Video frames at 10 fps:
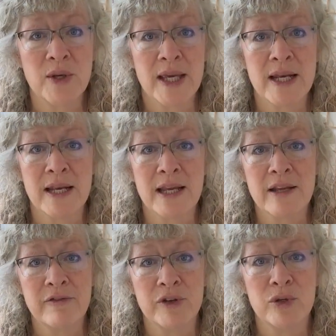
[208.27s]
get it,
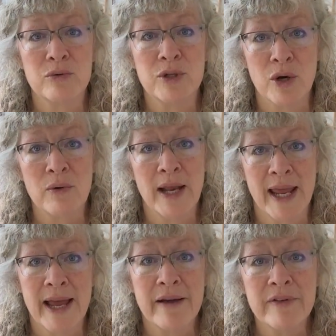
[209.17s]
if you don't
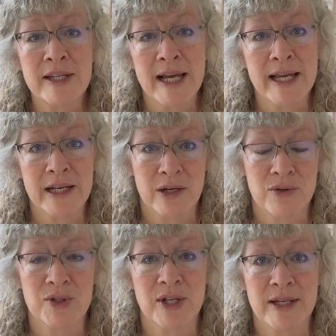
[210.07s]
have a
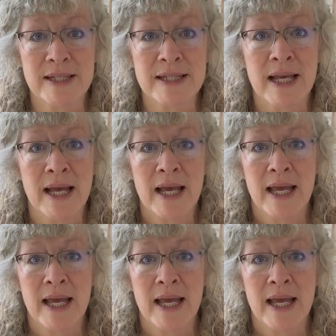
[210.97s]
diagnosis